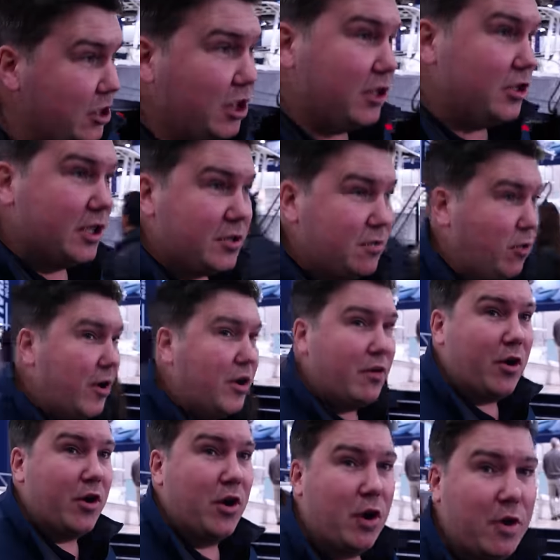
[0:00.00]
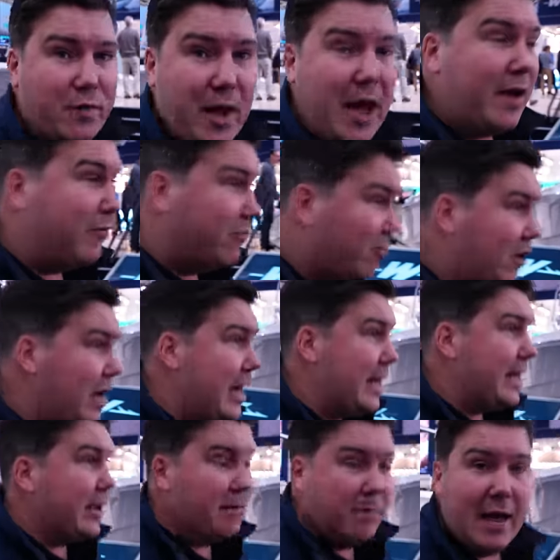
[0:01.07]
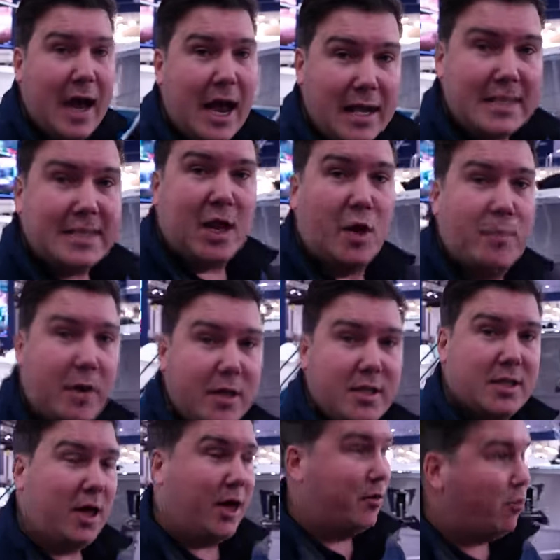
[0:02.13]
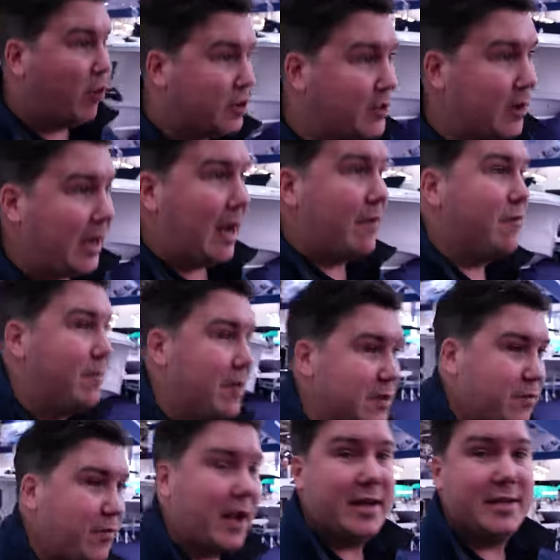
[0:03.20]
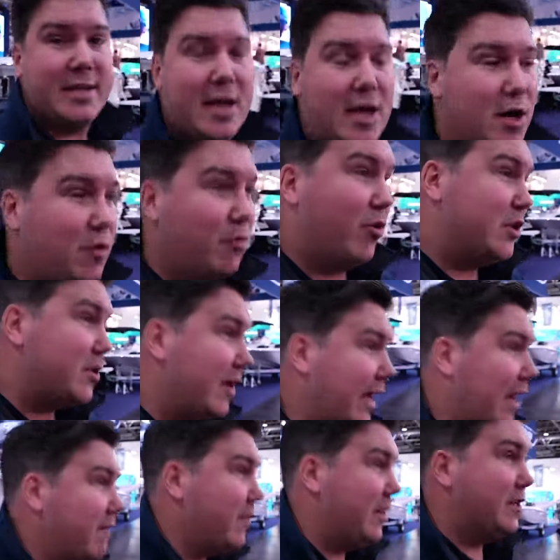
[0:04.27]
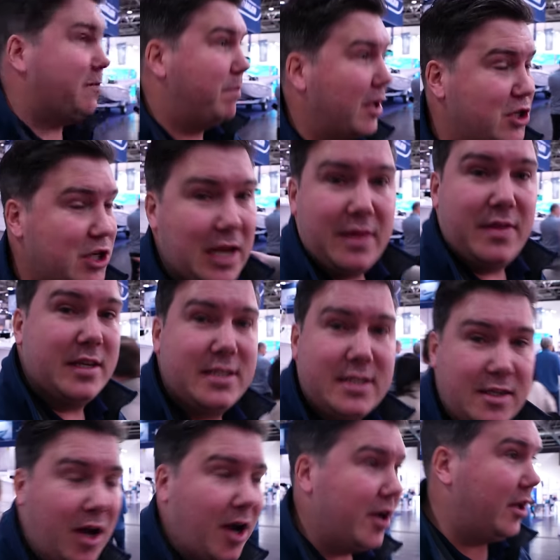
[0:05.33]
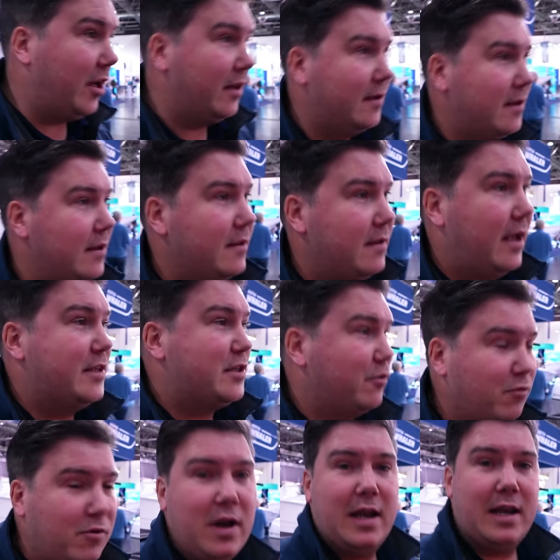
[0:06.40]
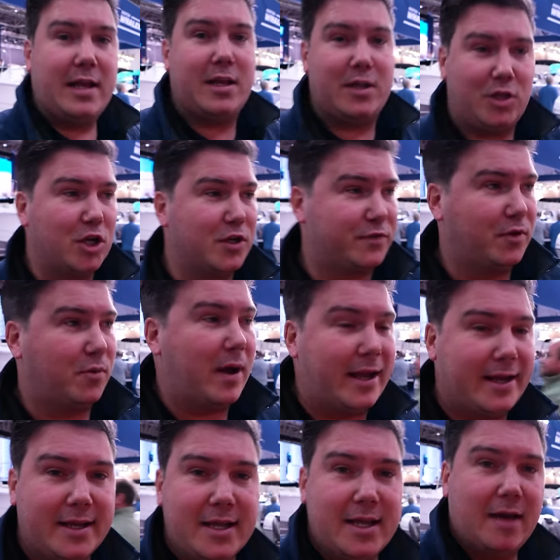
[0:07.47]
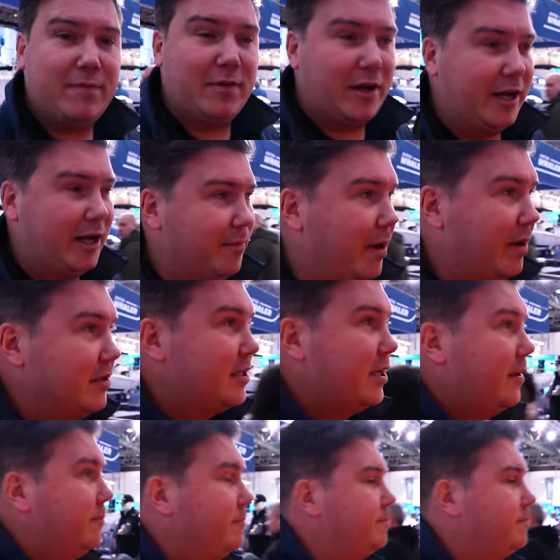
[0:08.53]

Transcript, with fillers: You can just wander on and off and really compare side by side. What do I get from this brand? What do I get for this budget, this style? It's a really useful way of looking at boats.